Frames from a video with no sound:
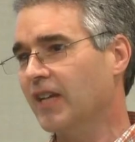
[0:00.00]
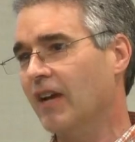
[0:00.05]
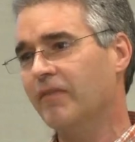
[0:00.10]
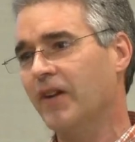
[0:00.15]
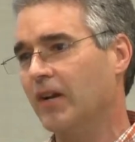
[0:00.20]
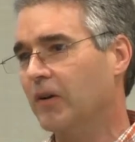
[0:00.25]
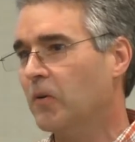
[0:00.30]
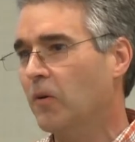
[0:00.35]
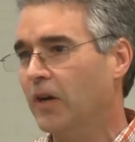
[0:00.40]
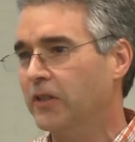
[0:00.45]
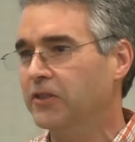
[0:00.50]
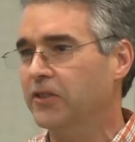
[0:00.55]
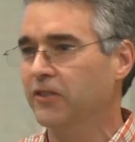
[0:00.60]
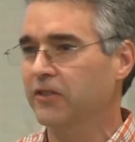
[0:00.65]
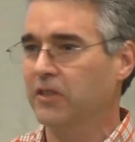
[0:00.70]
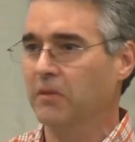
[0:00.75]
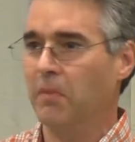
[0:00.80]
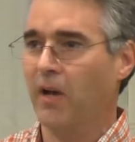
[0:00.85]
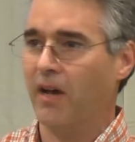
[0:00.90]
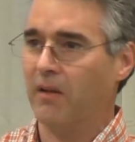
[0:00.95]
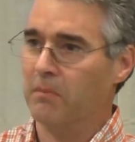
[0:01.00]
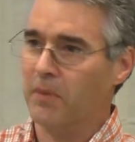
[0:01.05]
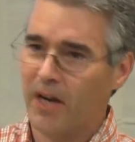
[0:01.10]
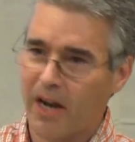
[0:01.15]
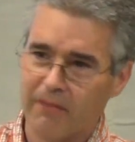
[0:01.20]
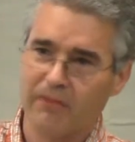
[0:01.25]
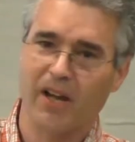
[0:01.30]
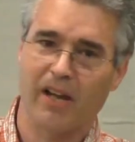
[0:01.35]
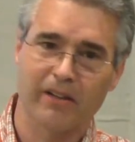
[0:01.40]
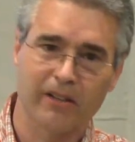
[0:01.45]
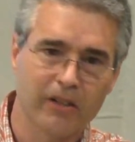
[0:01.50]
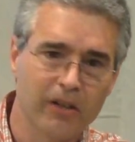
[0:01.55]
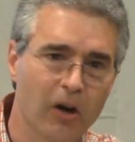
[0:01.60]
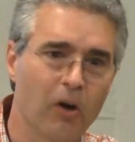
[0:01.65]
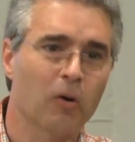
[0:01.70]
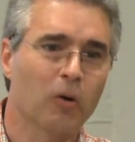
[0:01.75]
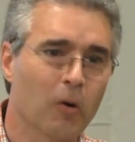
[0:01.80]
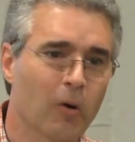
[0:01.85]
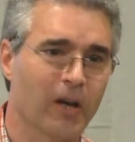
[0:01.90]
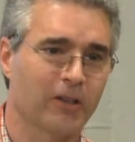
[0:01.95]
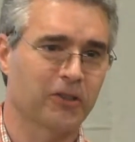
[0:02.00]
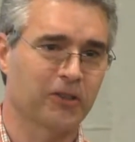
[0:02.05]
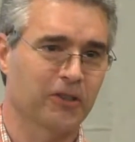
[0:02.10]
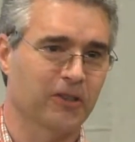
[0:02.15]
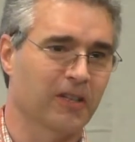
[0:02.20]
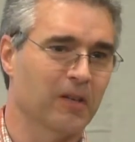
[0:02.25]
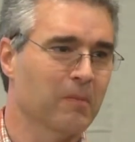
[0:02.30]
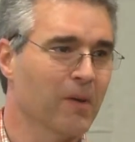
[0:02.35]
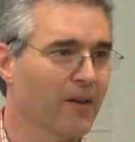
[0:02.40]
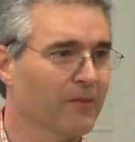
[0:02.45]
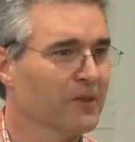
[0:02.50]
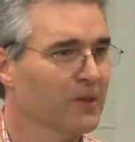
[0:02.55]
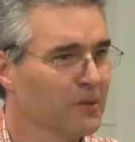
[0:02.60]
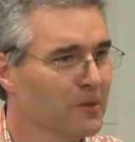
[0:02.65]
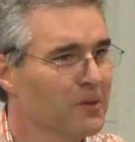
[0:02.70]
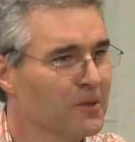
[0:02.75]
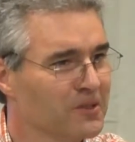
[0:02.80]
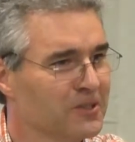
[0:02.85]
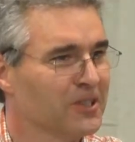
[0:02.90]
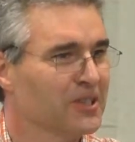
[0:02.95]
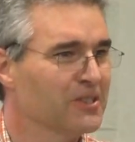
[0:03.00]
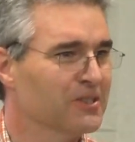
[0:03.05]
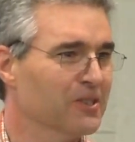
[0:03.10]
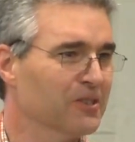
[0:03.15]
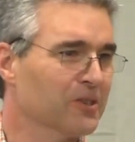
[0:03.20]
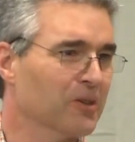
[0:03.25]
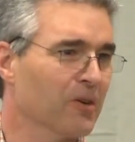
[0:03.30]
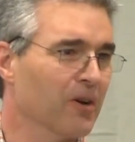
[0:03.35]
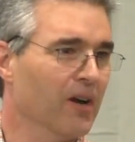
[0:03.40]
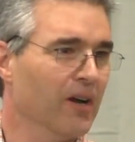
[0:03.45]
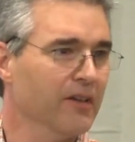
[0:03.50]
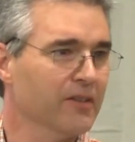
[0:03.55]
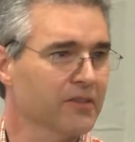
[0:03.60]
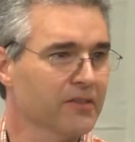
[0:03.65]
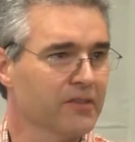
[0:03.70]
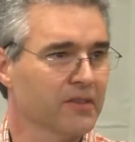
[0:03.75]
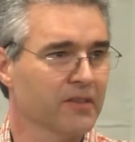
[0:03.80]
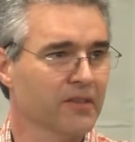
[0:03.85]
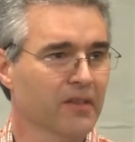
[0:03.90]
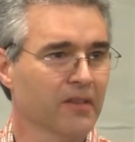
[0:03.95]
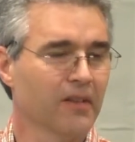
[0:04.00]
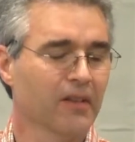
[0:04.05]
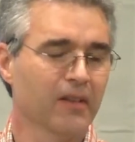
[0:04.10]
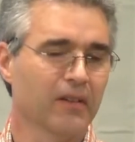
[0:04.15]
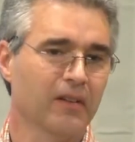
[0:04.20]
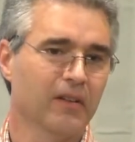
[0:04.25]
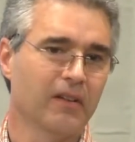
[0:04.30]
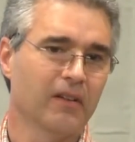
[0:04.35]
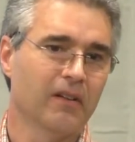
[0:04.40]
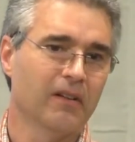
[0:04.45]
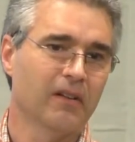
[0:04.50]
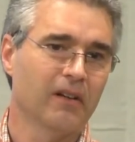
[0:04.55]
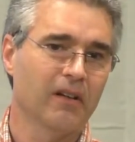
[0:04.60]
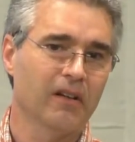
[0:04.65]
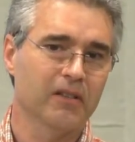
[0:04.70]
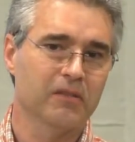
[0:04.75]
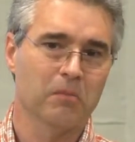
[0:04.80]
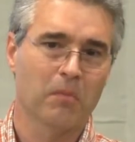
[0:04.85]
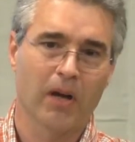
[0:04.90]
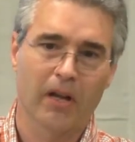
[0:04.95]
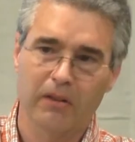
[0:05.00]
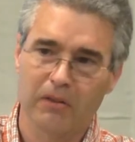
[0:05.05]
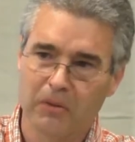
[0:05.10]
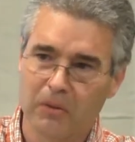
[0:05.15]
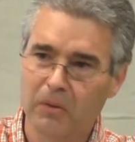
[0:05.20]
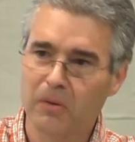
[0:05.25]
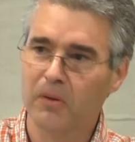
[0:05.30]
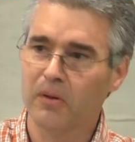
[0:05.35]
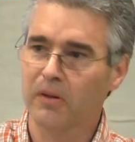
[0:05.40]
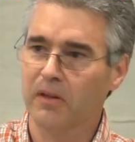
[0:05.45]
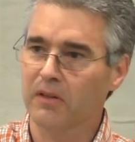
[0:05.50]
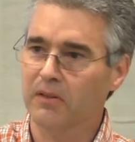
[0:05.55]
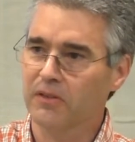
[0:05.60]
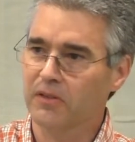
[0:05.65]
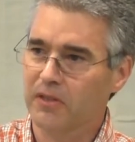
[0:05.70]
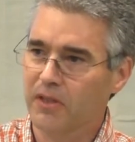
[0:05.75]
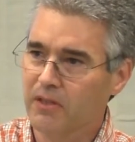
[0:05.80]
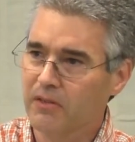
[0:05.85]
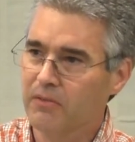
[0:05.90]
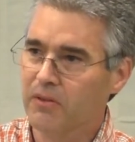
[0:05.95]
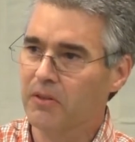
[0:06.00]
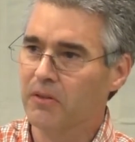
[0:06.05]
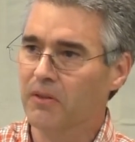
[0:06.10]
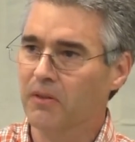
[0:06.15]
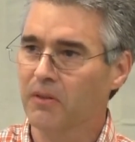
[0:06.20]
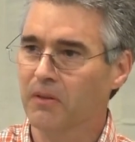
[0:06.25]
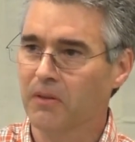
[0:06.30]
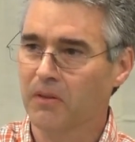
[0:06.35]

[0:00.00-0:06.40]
I've got questions about, but I've got no question about the Lord Jesus Christ as my Lord and Savior.